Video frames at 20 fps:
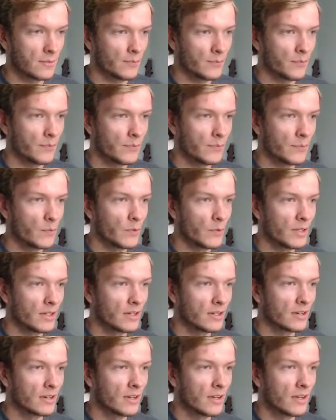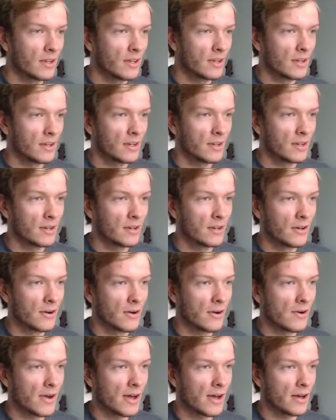we can
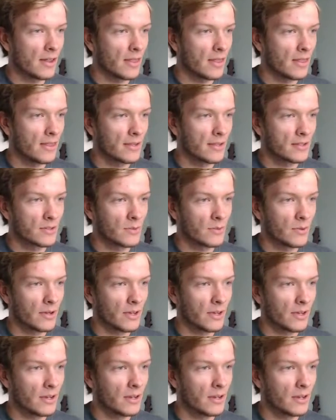go out this way.